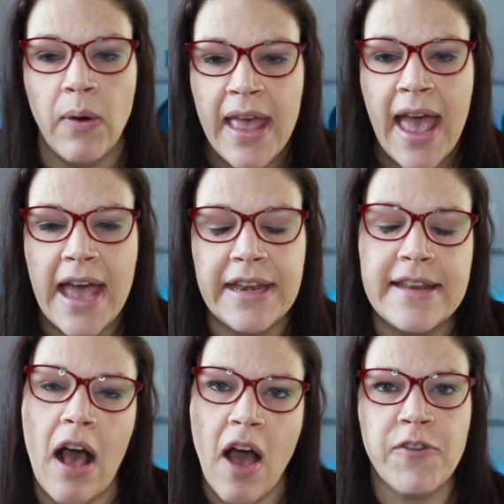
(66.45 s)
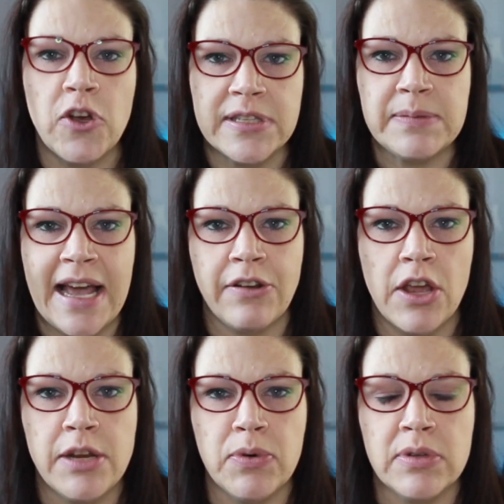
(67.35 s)
And I've got some
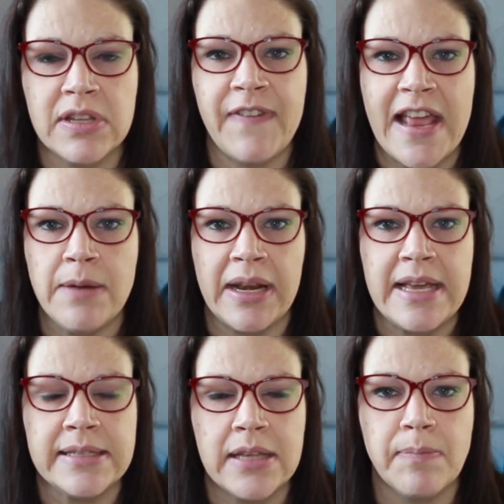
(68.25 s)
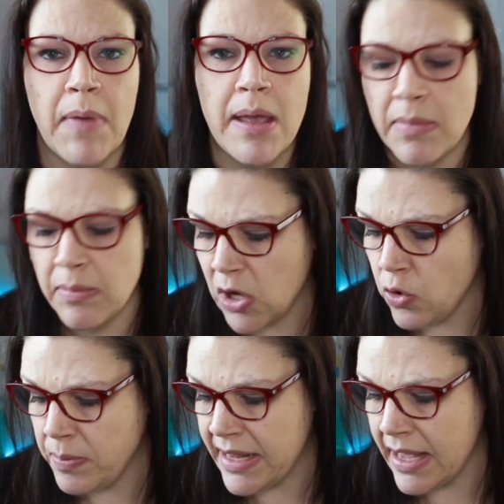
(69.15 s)
downloadables available inside my McCall
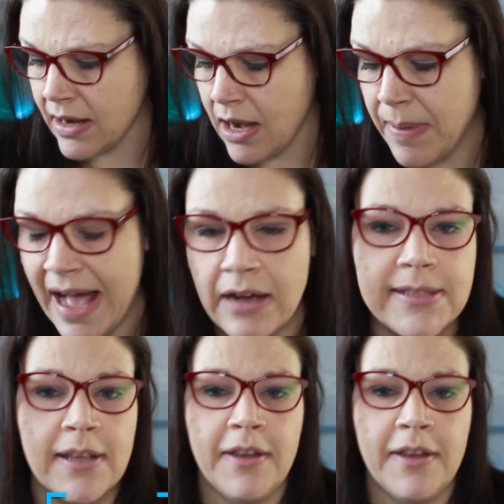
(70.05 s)
Media Clubhouse.